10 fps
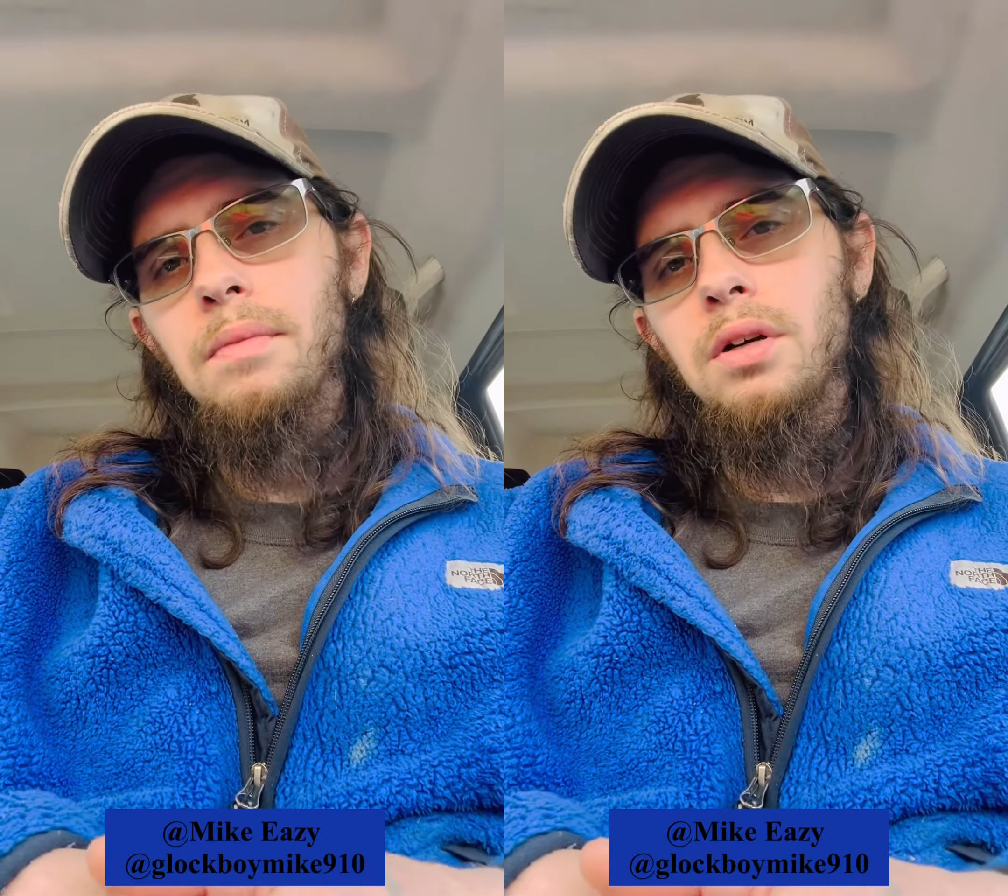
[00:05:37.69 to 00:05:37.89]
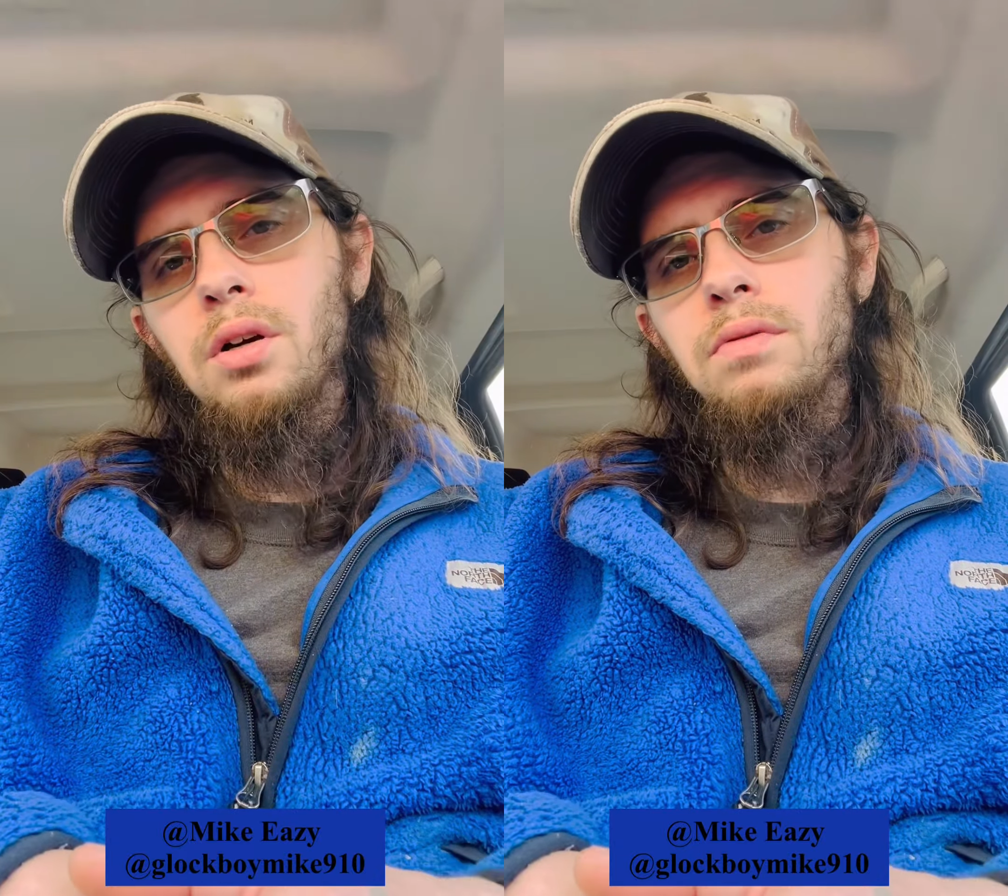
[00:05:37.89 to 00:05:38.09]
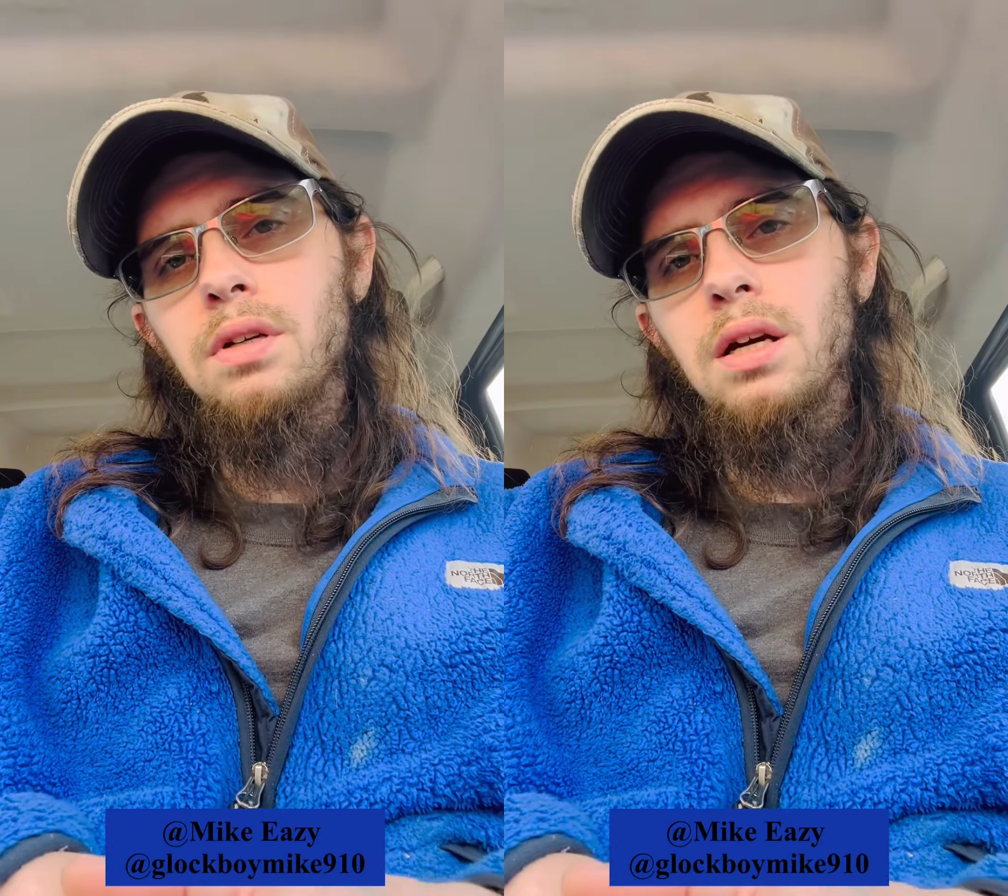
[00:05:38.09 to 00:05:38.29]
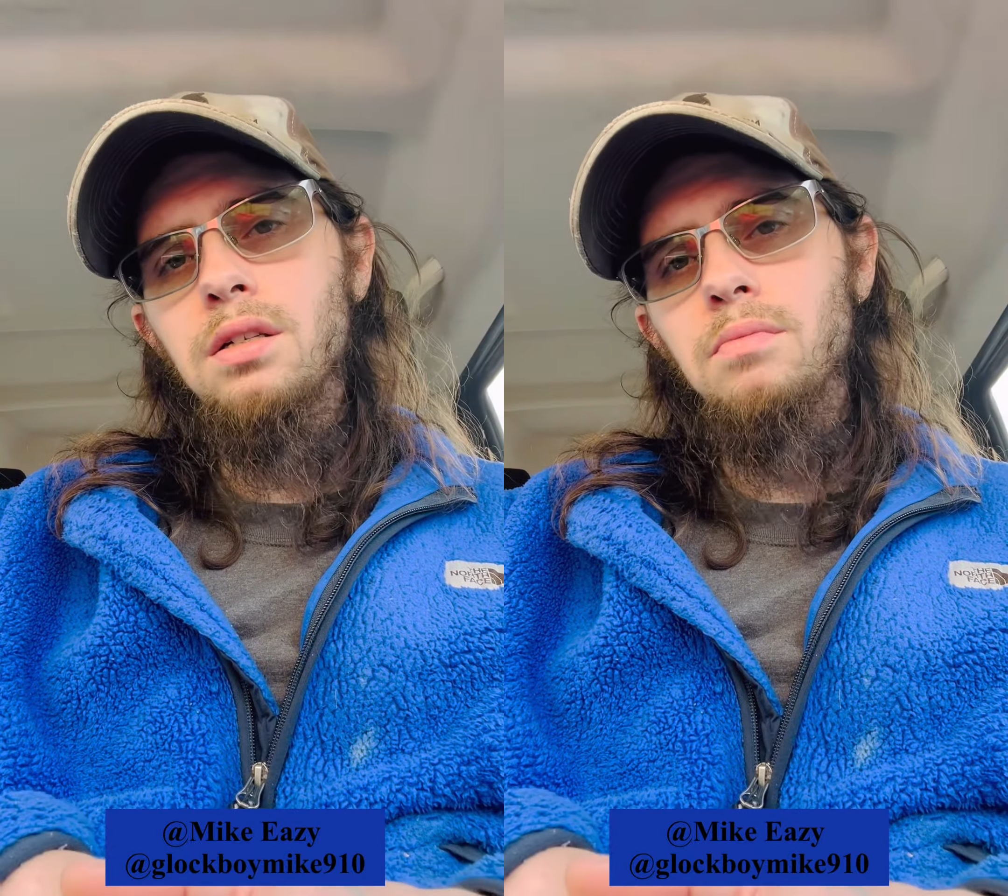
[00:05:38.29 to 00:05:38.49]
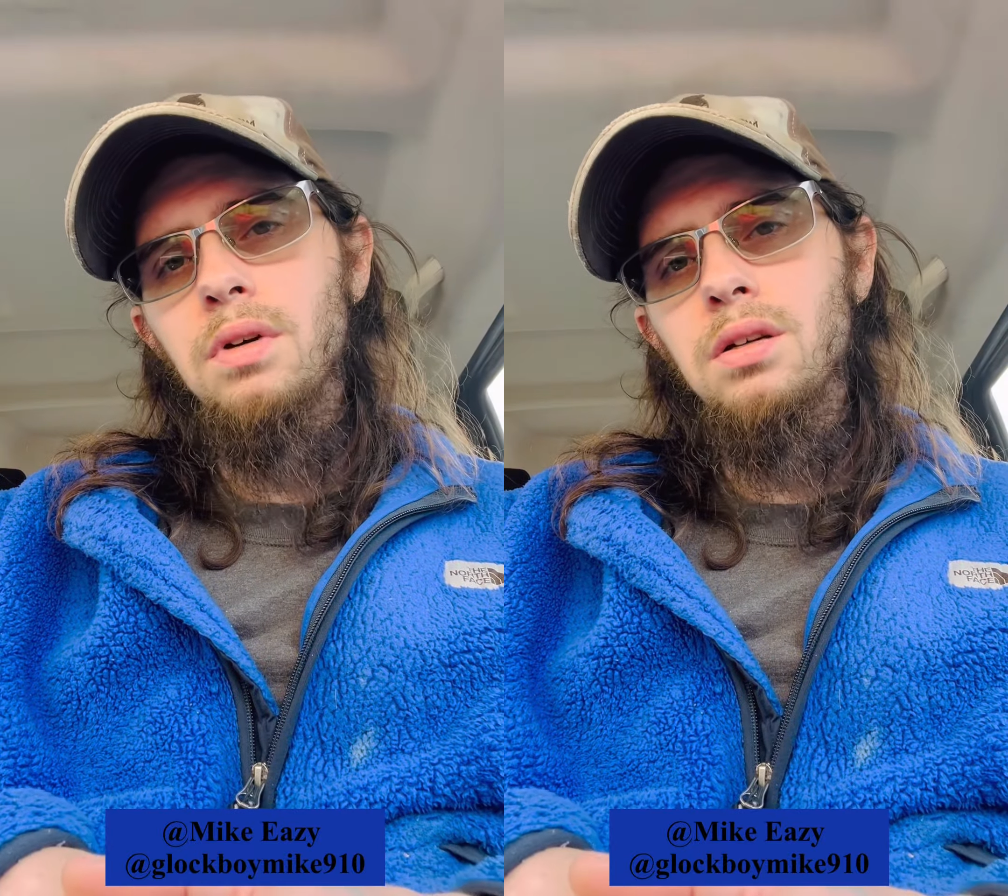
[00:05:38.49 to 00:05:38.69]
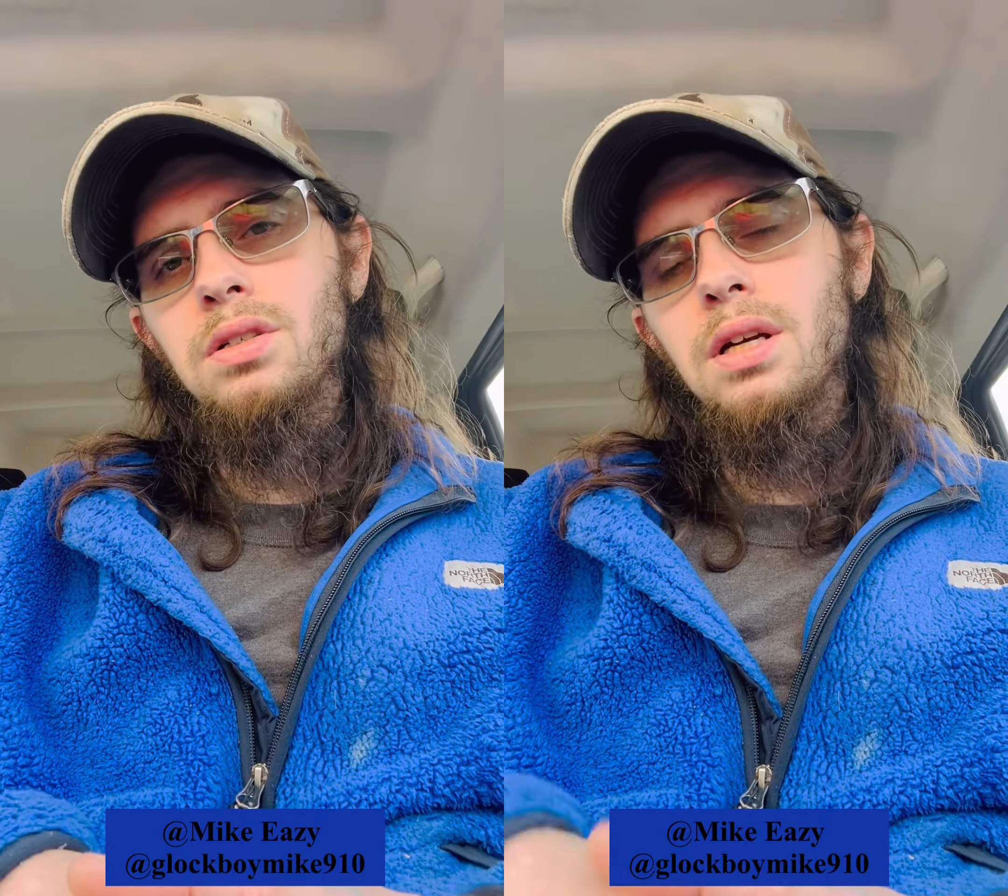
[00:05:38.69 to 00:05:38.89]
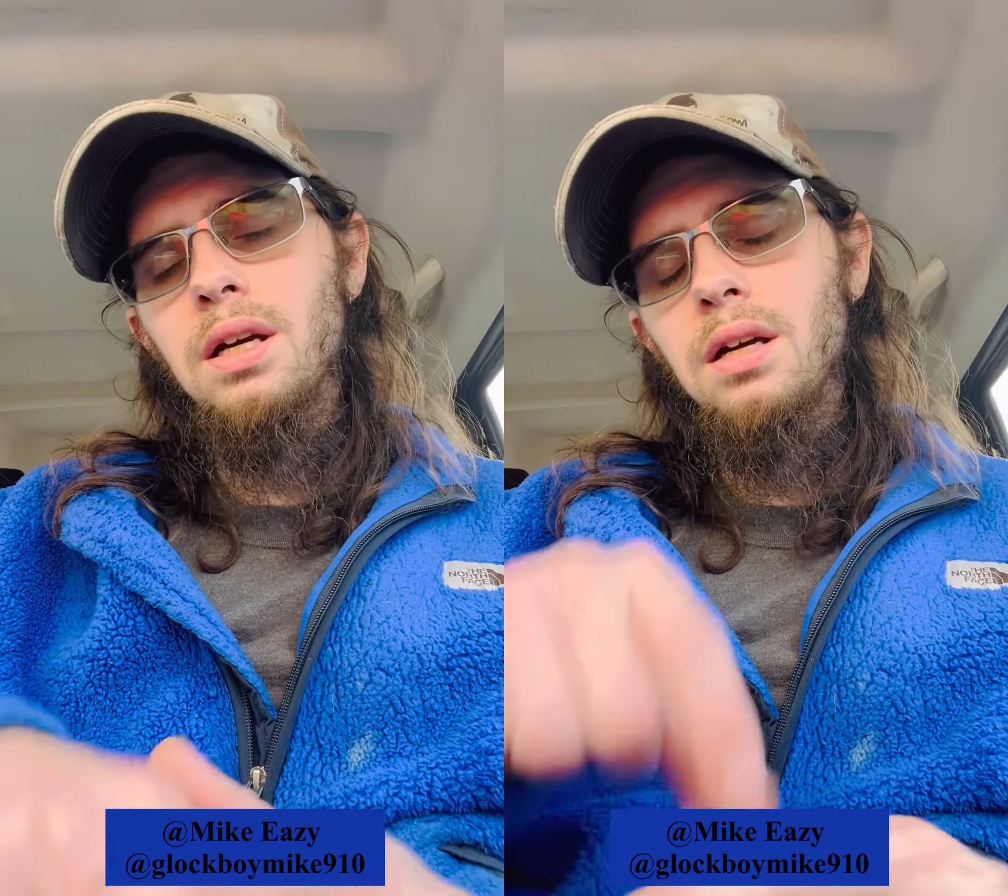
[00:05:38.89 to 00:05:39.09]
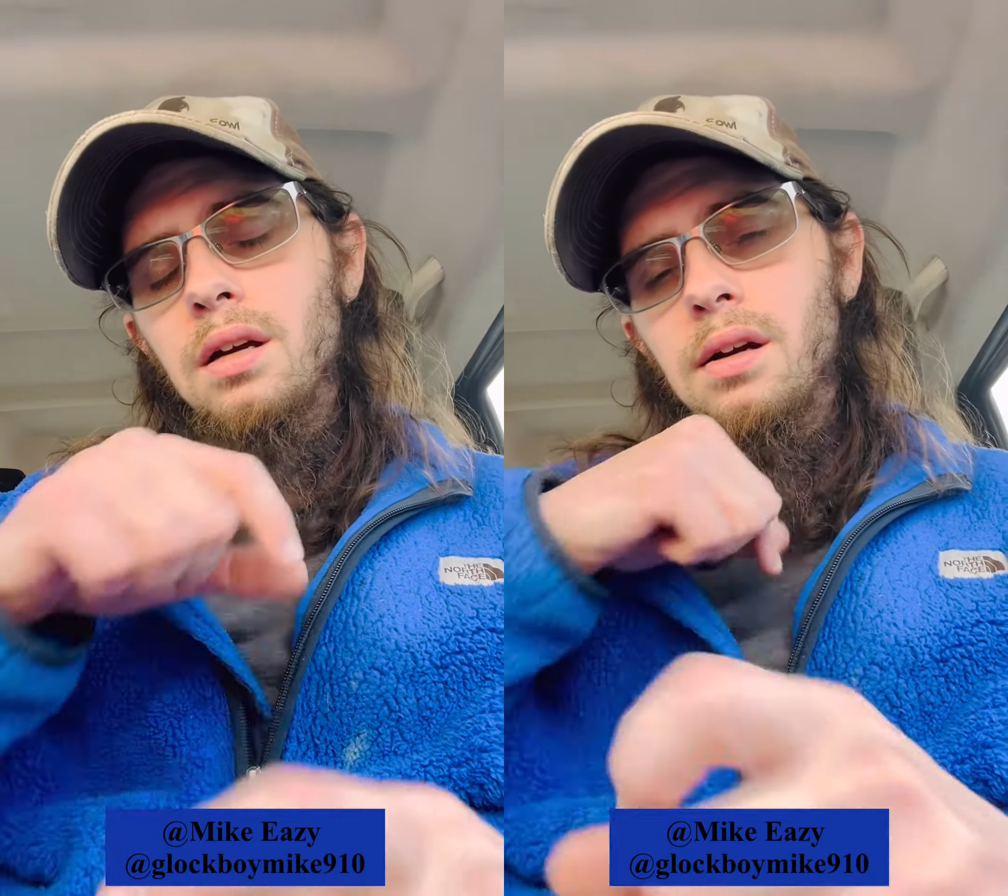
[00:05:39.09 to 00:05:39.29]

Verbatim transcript: and notification bell to stay